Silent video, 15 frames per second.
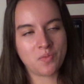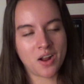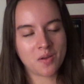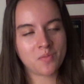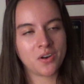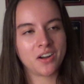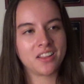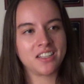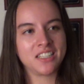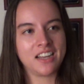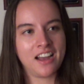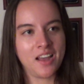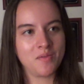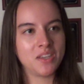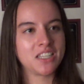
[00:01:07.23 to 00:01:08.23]
Brockport at the
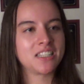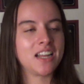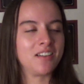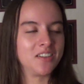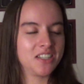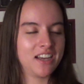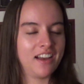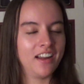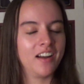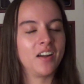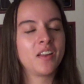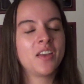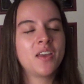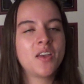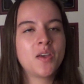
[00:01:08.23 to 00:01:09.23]
time, he is now
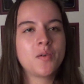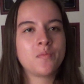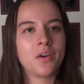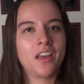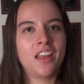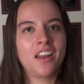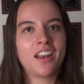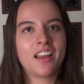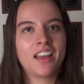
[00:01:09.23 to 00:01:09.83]
retired, but